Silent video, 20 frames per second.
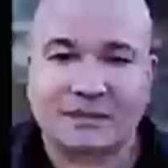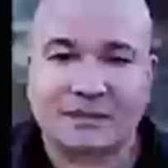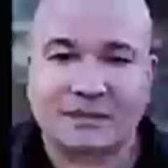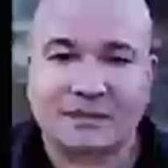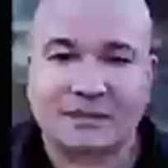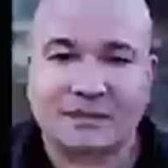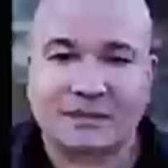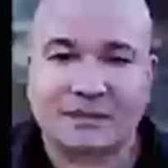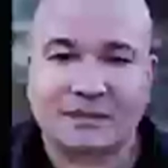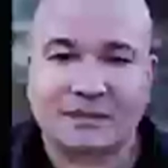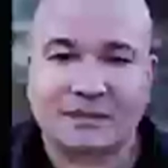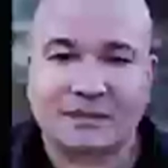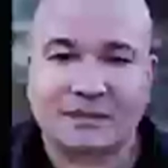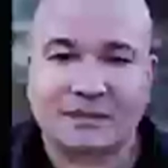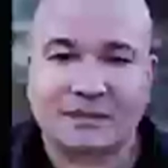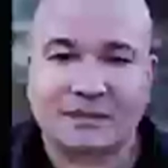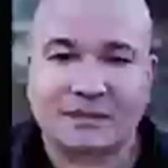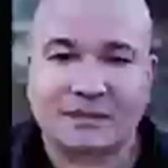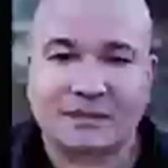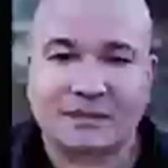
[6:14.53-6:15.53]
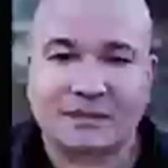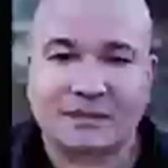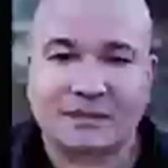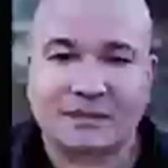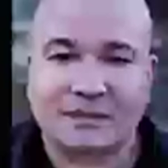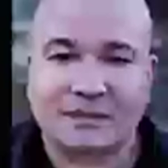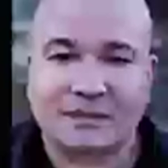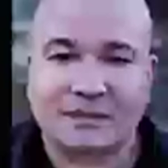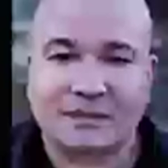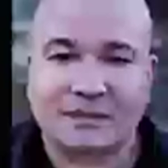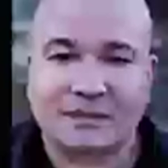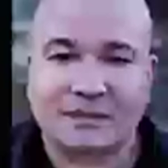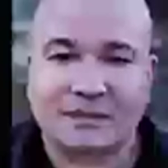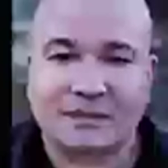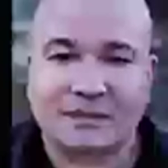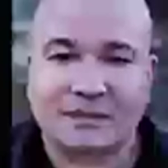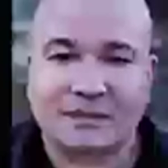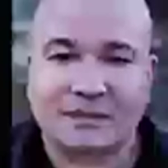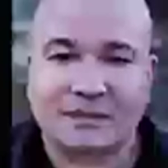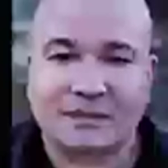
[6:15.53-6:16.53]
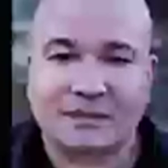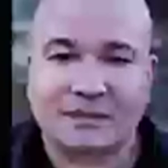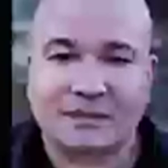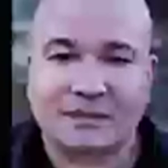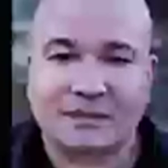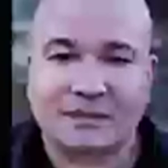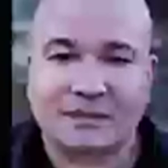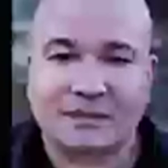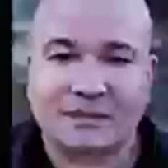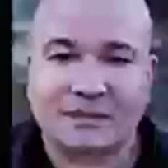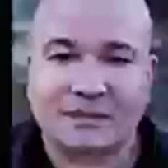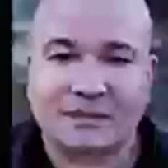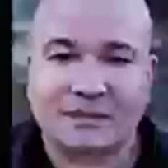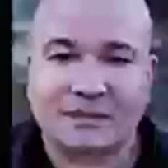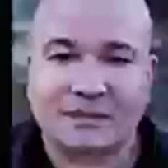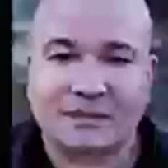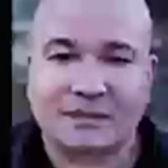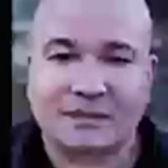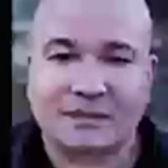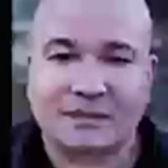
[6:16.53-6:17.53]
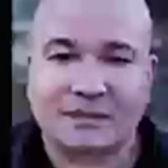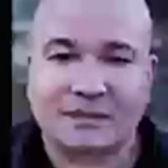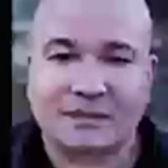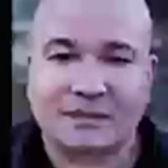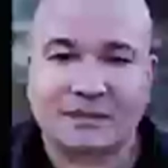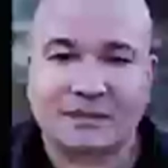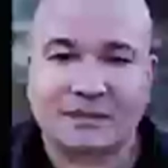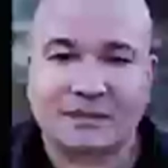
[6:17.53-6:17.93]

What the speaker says: The face doesn't move, so there is nothing to read.